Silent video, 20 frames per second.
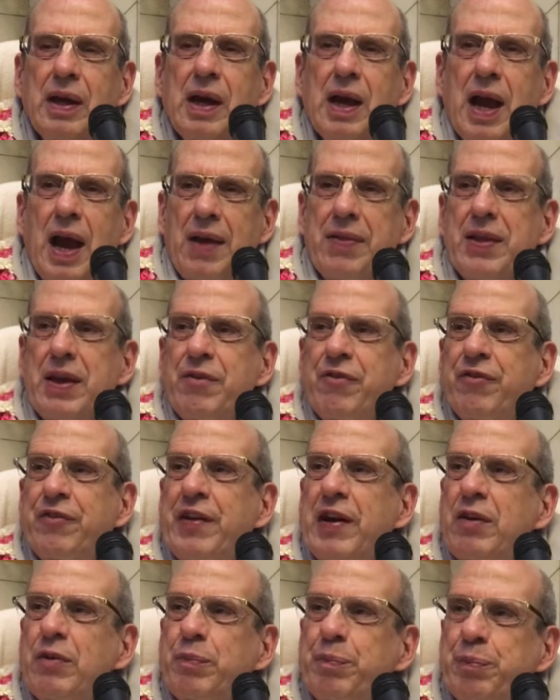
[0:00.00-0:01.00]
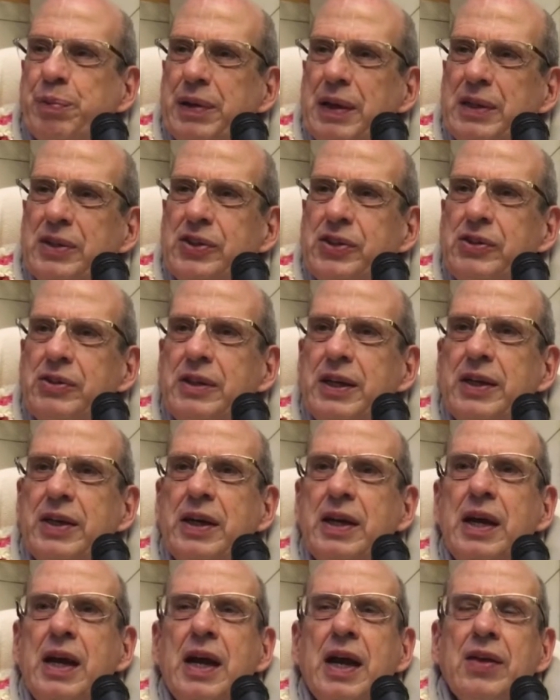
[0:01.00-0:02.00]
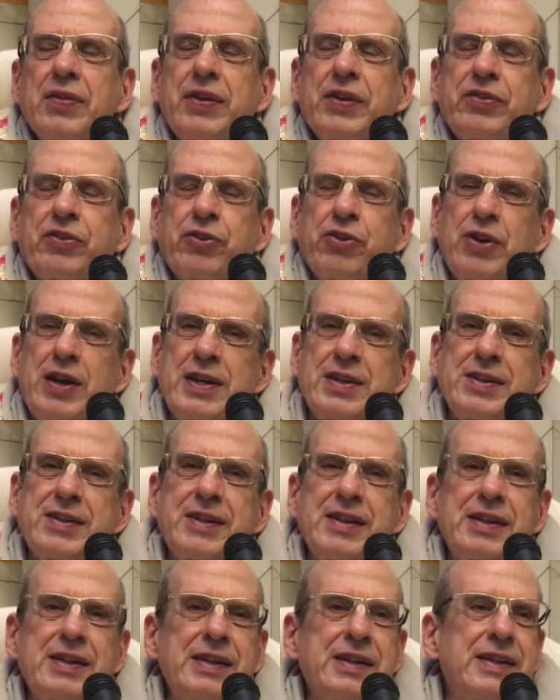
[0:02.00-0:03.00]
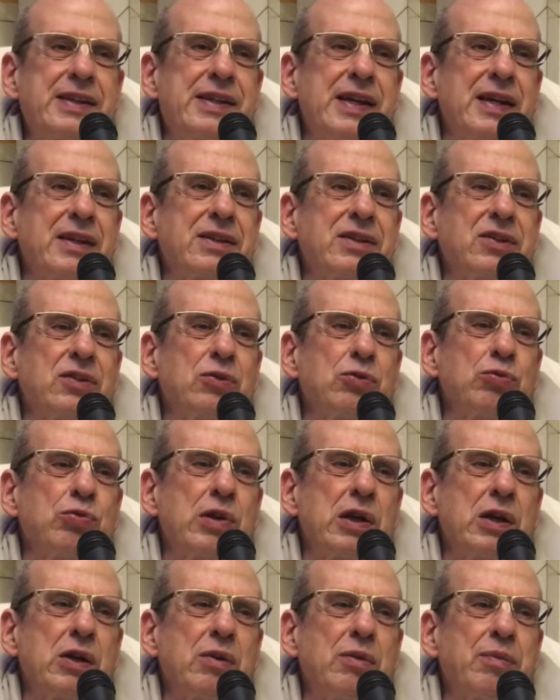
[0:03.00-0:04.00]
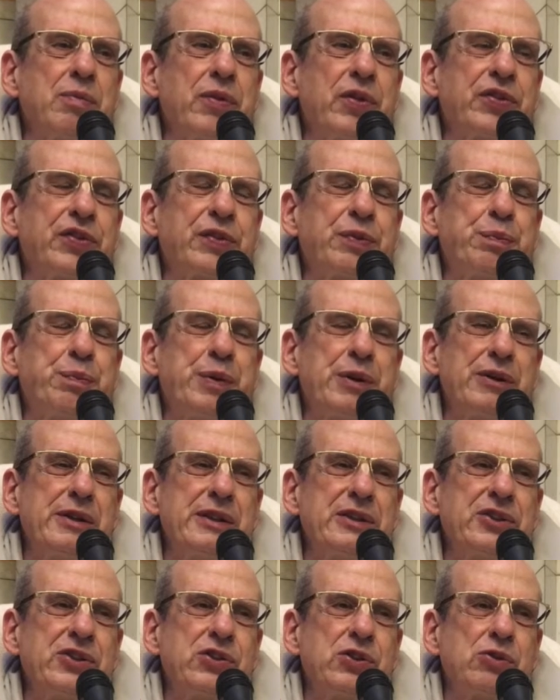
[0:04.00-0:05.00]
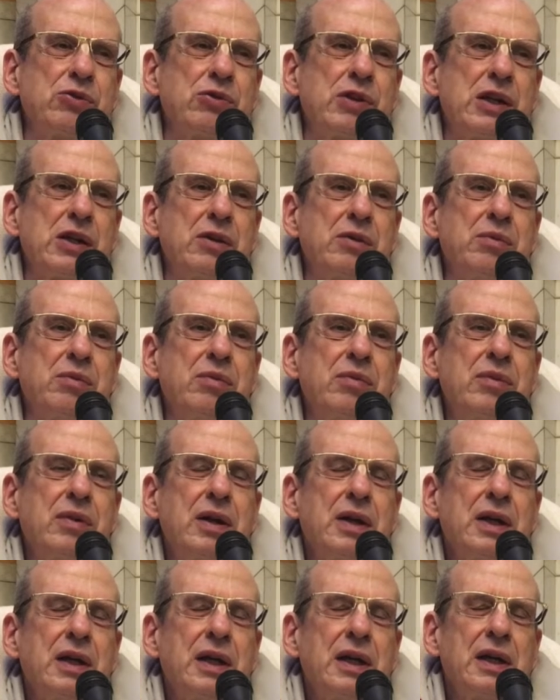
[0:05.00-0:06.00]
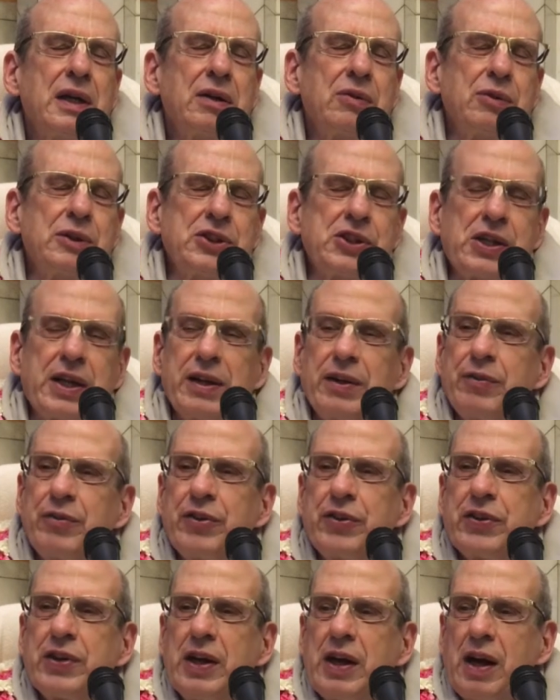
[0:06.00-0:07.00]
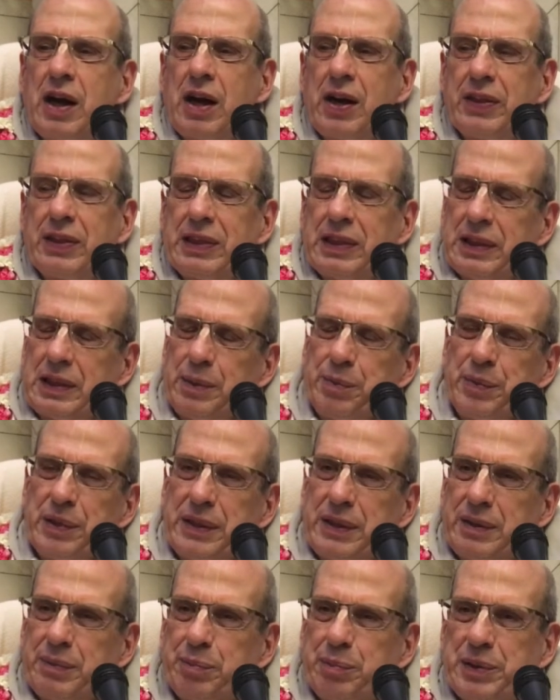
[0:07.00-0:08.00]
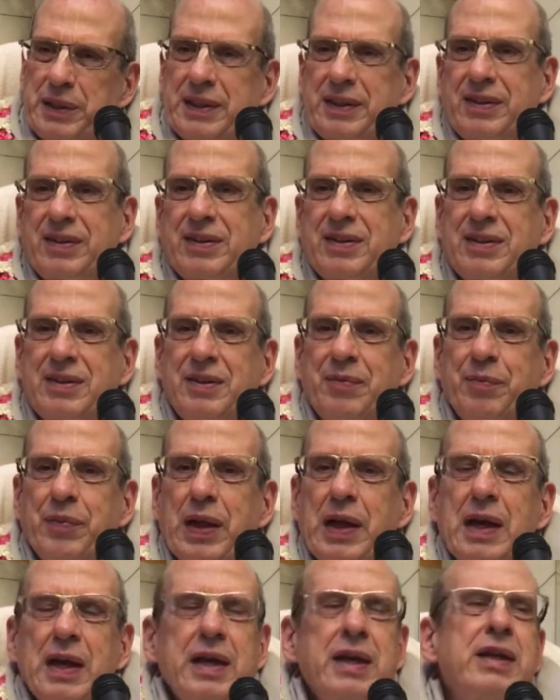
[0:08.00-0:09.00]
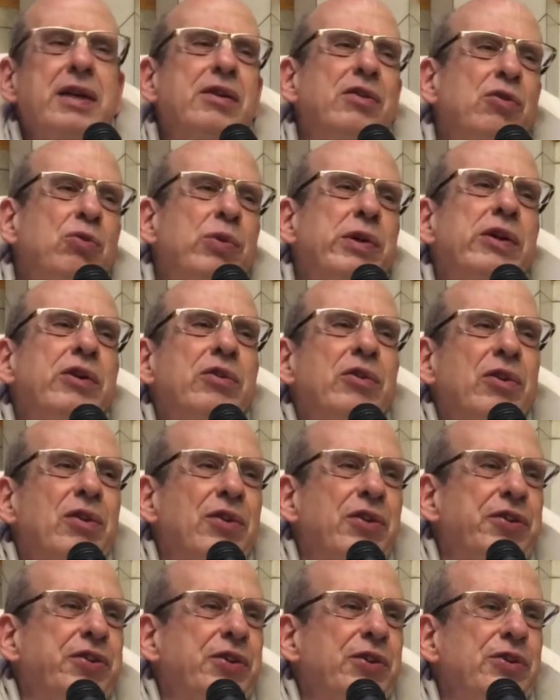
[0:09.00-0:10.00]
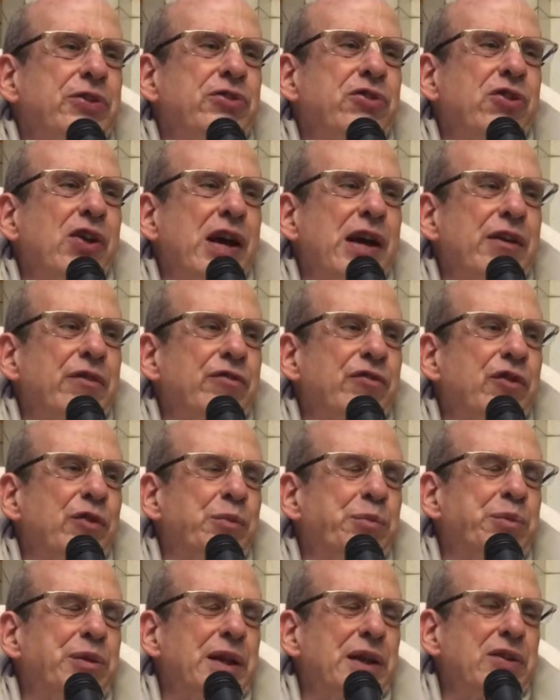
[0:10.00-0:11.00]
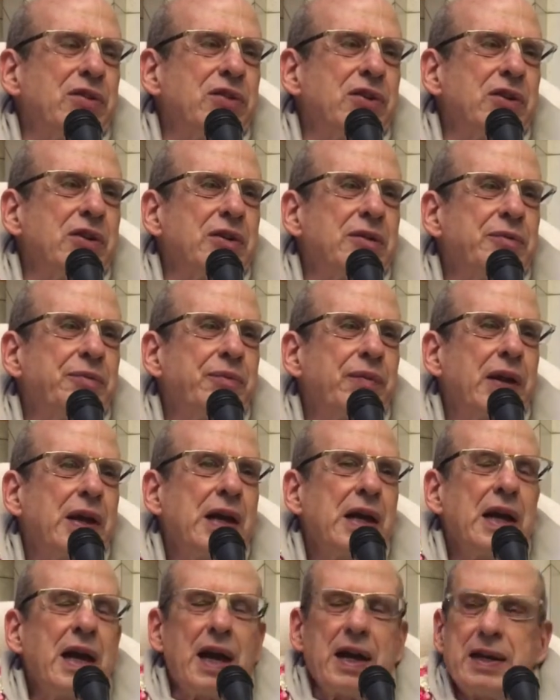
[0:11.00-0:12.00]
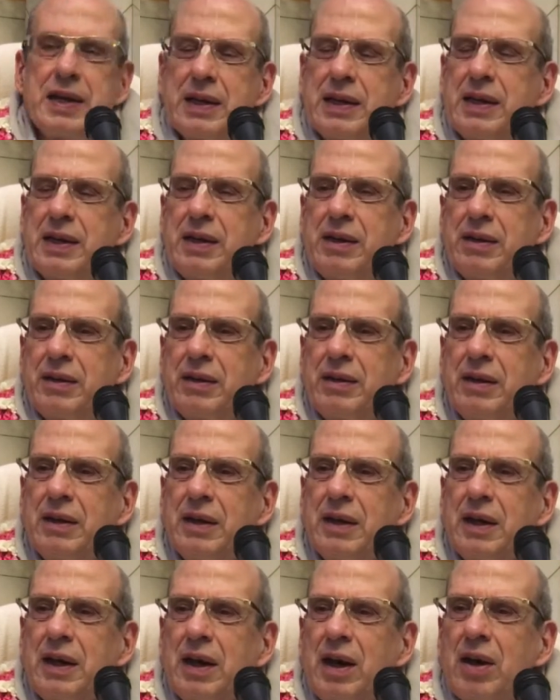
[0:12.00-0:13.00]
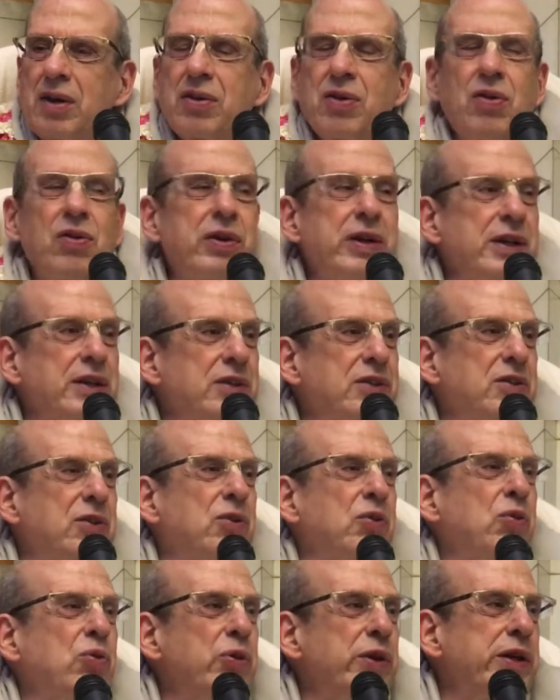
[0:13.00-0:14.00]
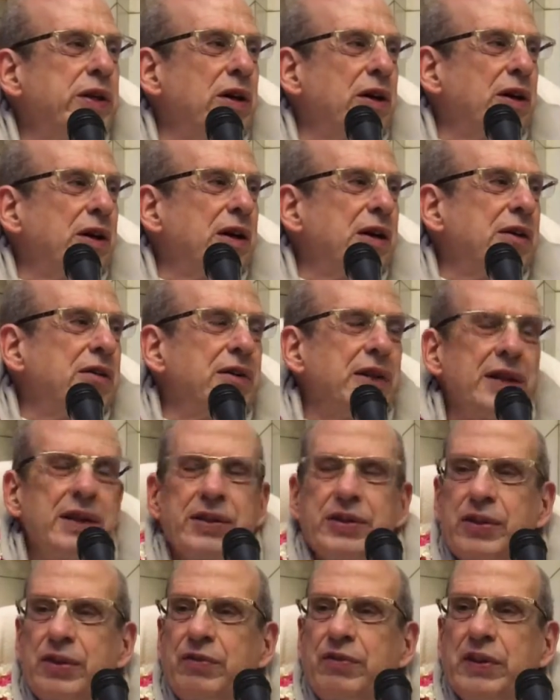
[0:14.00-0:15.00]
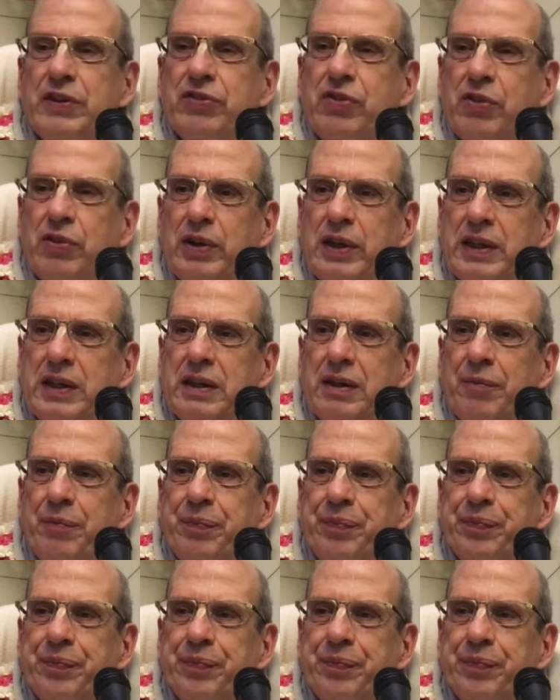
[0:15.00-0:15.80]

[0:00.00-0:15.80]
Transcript: and they found pleasure in the transcendental realm, the spiritual realm, which gives unlimited bliss. Here we are also trying for pleasure. And here, according to who we are individually,